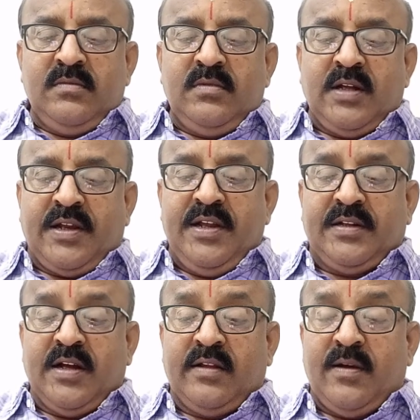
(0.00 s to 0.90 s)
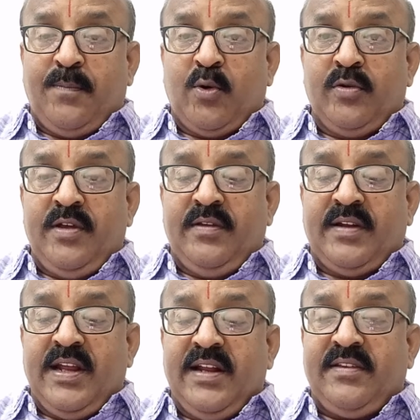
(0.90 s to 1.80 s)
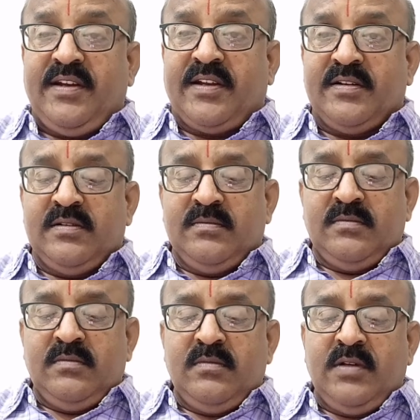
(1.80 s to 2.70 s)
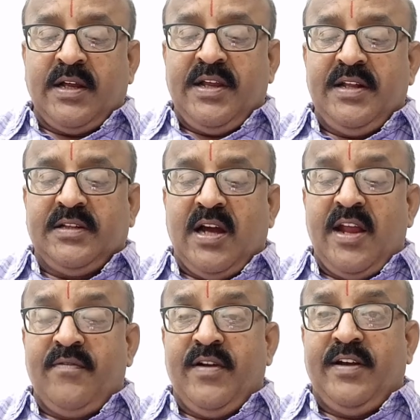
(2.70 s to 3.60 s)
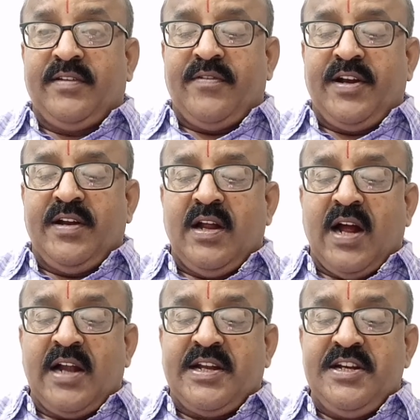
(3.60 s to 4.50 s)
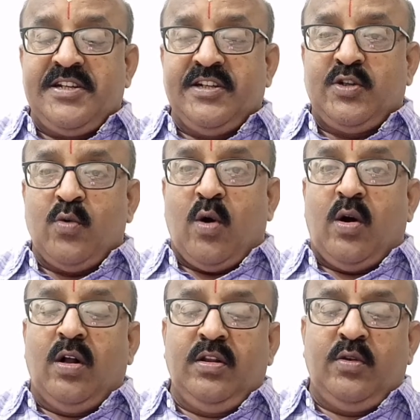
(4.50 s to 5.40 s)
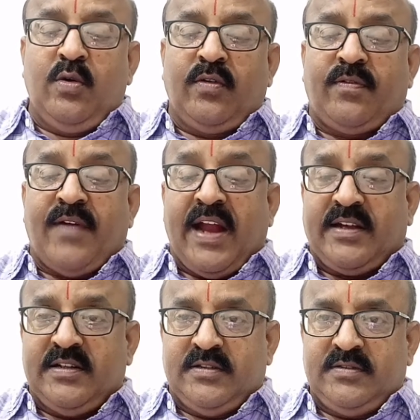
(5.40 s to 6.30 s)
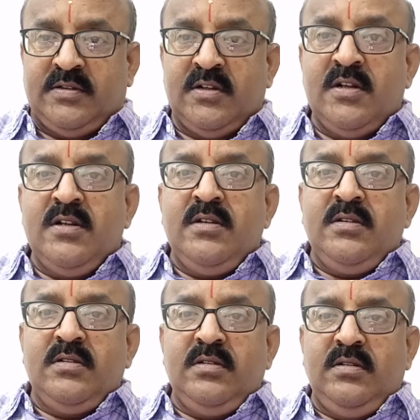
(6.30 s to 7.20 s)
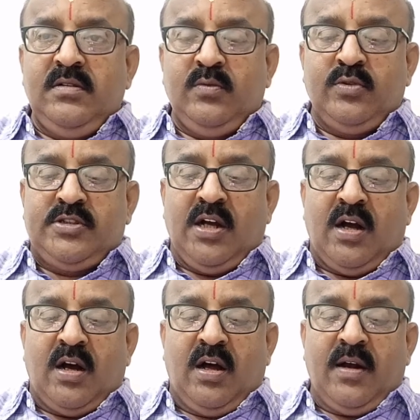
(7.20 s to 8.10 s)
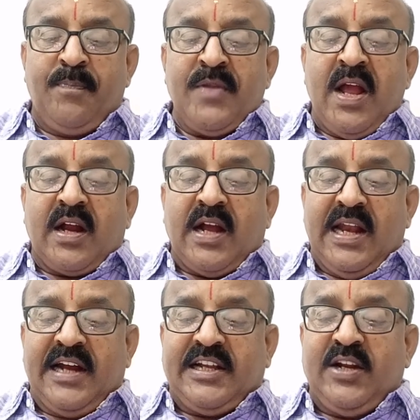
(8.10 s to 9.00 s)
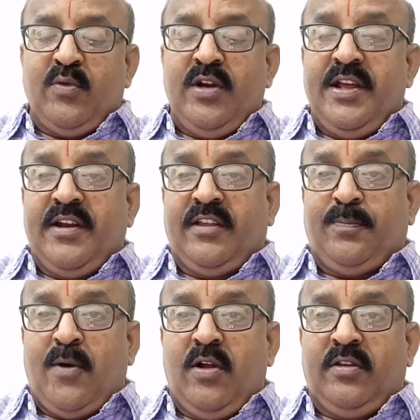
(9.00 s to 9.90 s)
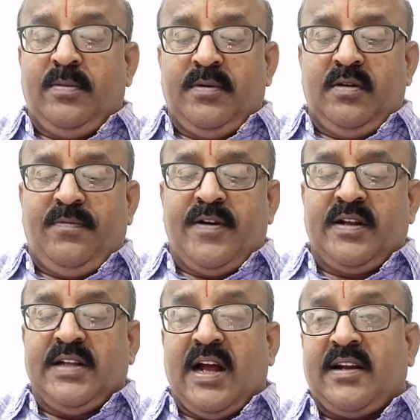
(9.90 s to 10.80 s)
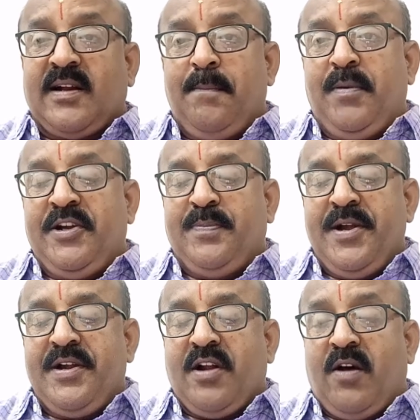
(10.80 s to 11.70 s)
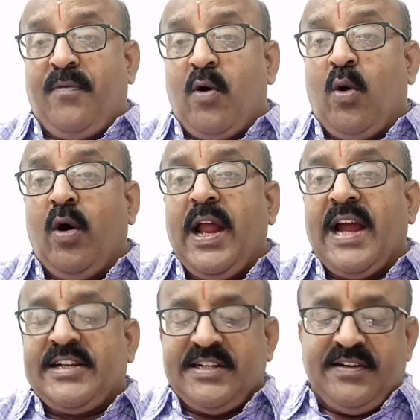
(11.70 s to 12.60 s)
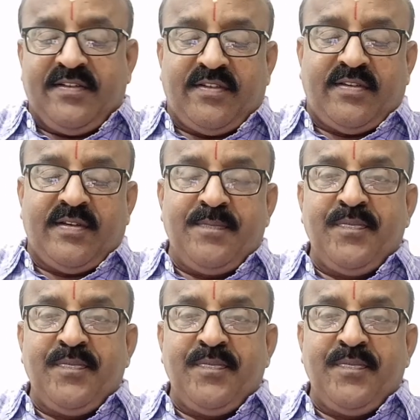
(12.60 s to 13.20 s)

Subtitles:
The Gita's approach is realistic. The Gita invites our attention to all those factors which are collectively responsible for the accomplishment of all actions.